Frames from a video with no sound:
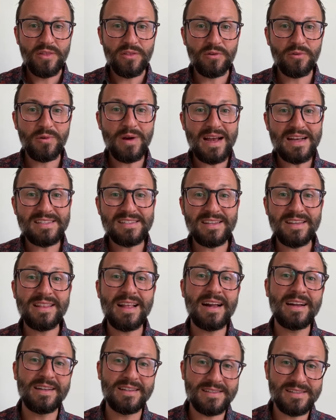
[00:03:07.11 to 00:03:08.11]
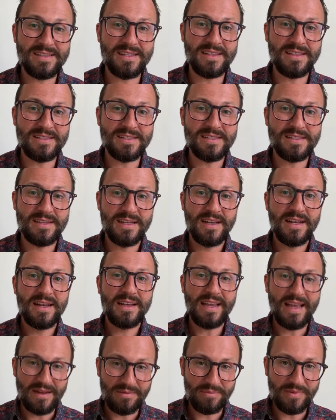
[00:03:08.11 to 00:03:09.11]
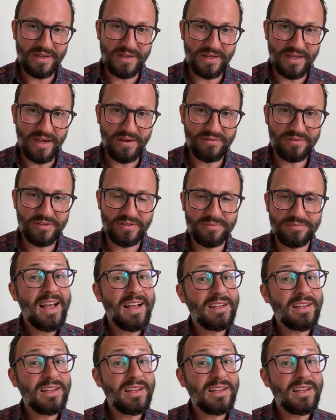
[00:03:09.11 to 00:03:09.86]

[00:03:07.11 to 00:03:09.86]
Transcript: The rest in that instance can be a gift.